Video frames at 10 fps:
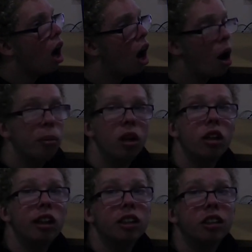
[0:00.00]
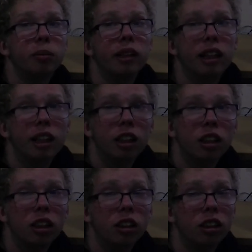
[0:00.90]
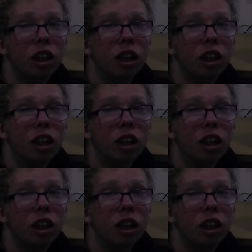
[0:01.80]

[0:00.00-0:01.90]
Uploading speed and